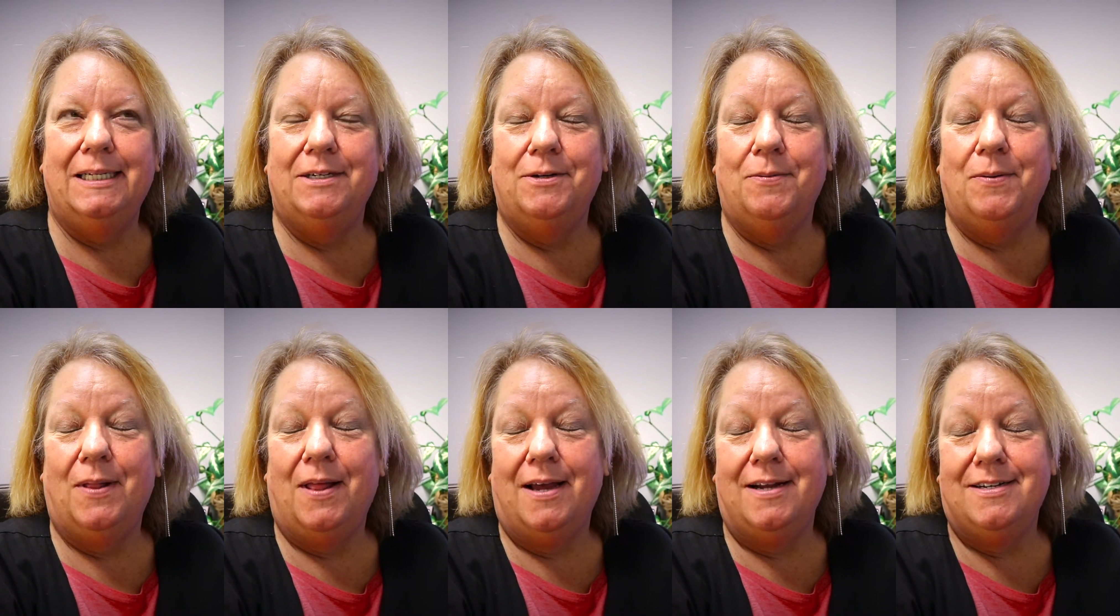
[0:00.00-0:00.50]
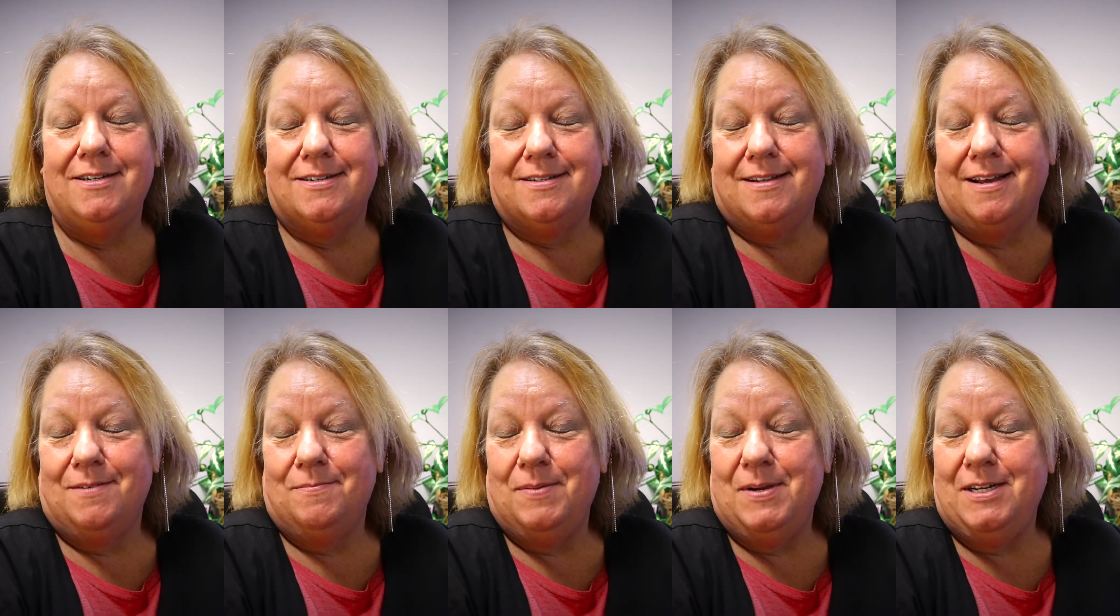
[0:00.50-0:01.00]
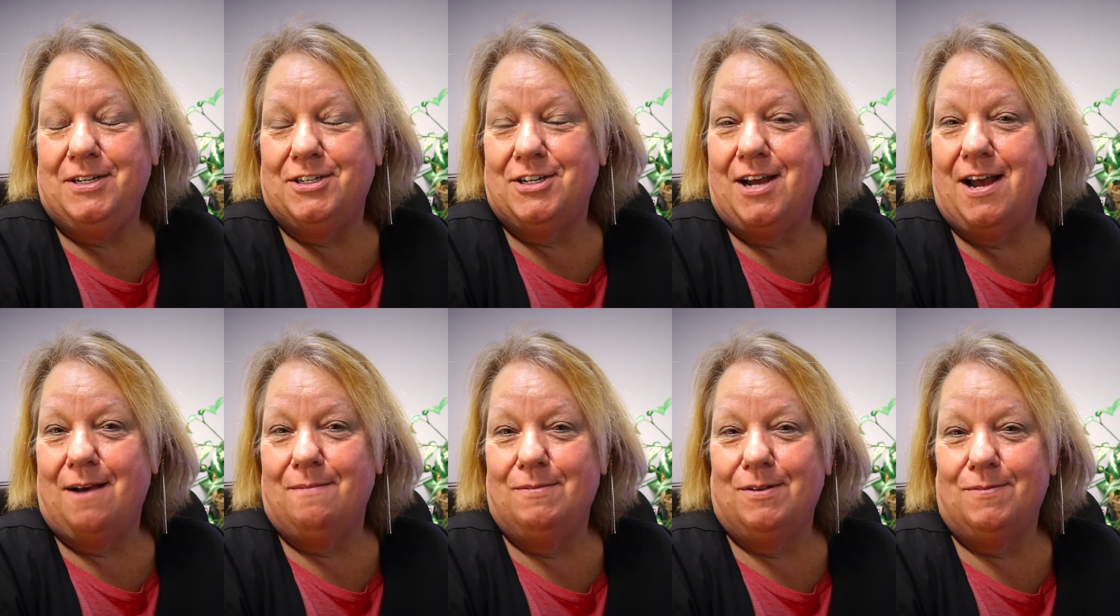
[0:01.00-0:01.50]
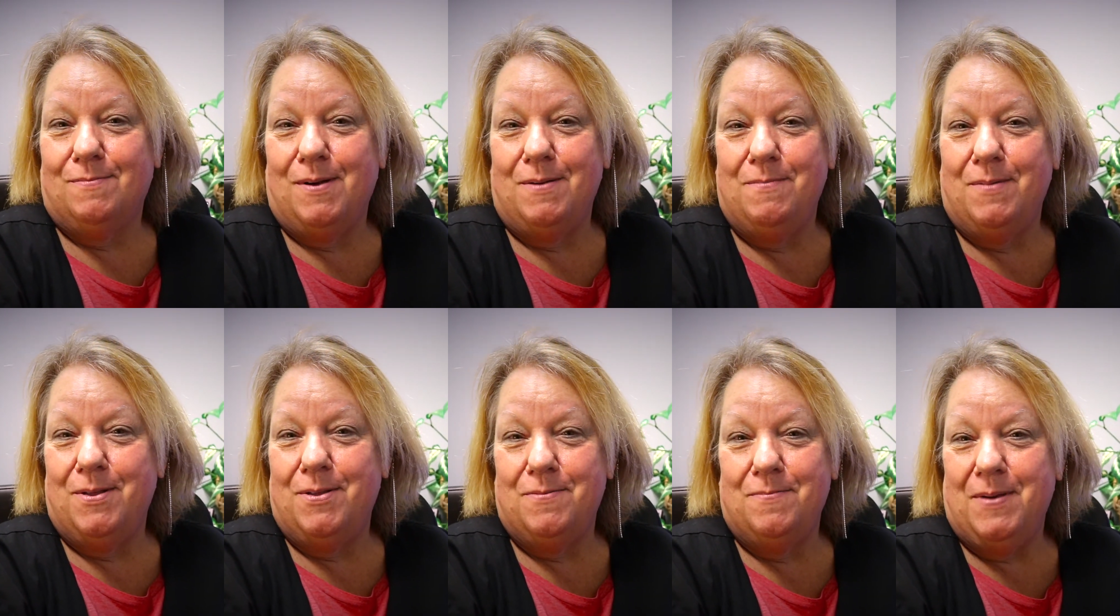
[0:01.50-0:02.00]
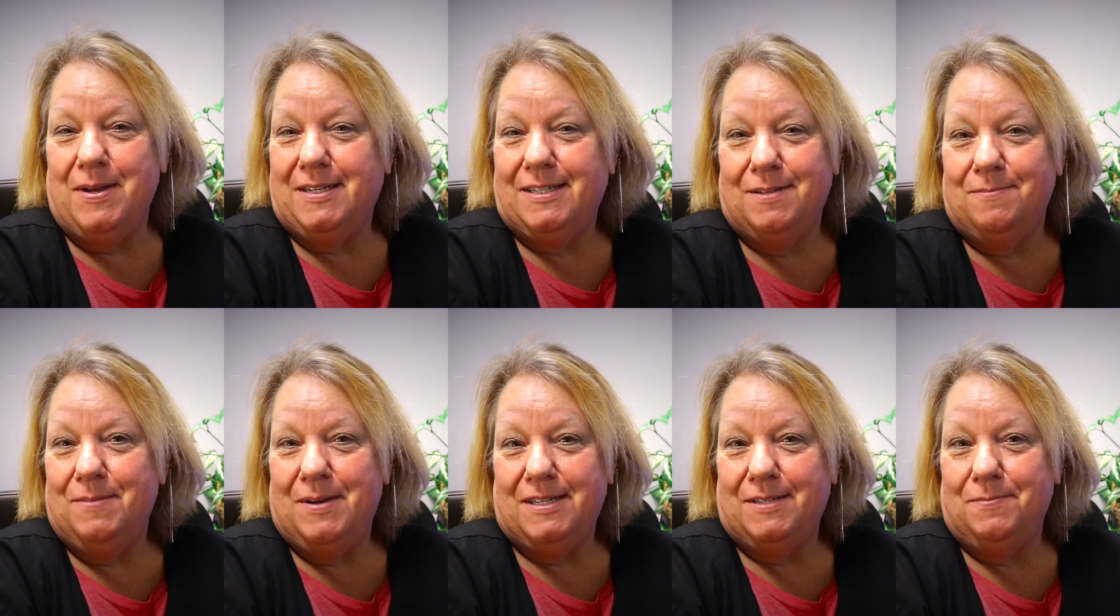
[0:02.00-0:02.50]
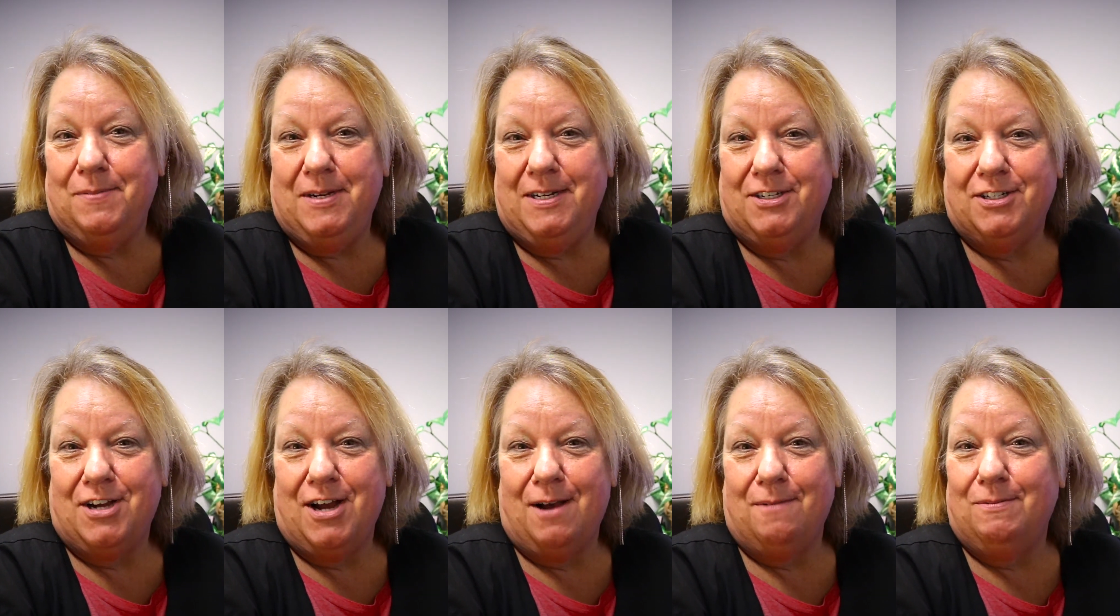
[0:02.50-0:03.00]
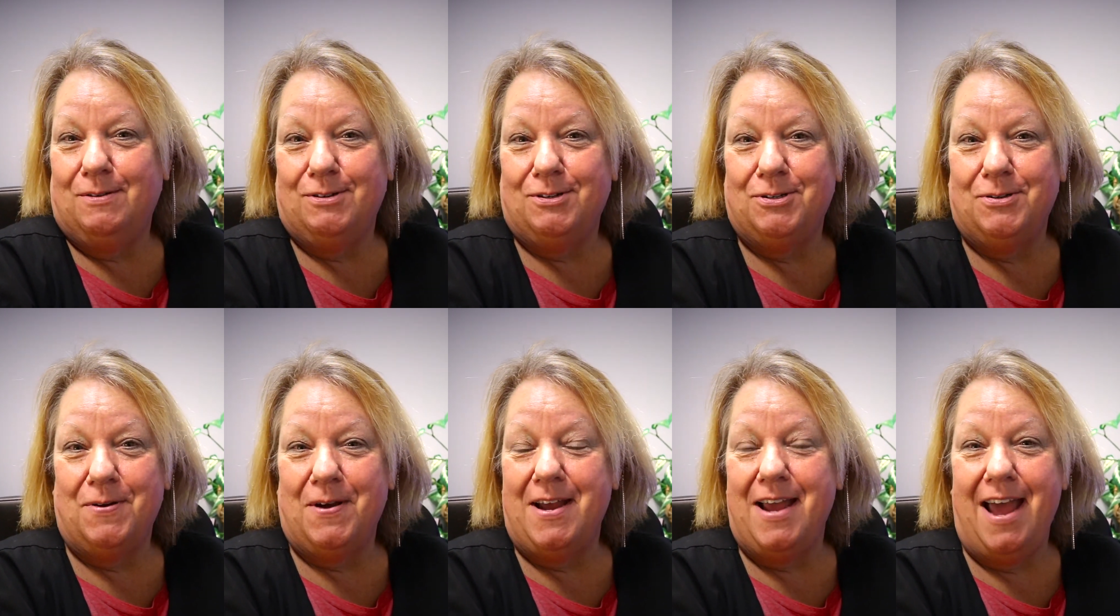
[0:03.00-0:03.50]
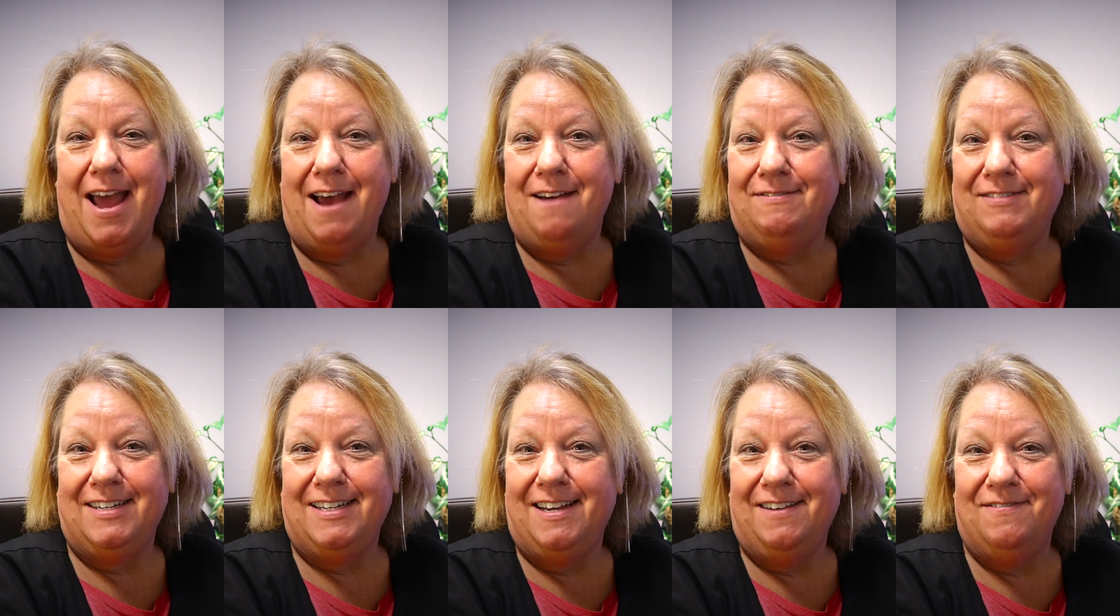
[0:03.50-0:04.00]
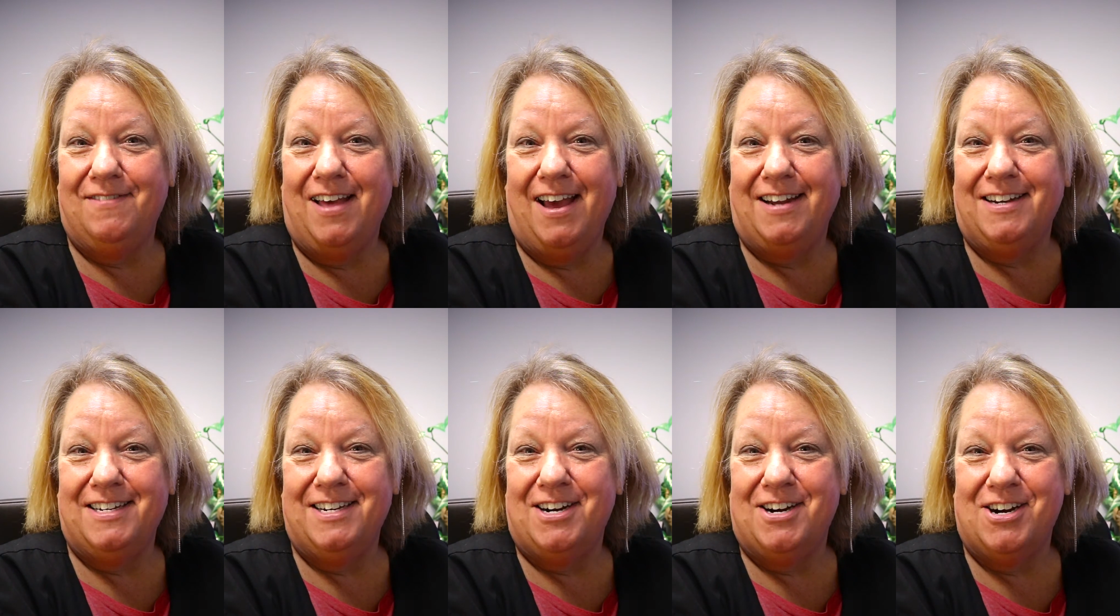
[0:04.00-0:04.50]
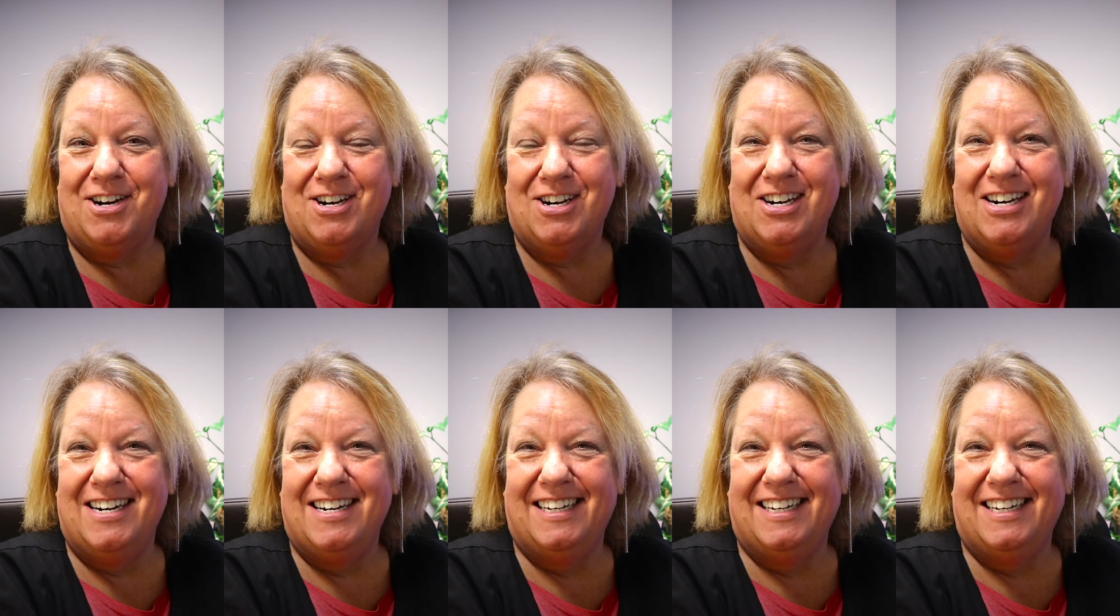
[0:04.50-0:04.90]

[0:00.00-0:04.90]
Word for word: well, I just like peach cobbler. My mother makes the best peach cobbler, so I have to give that to her.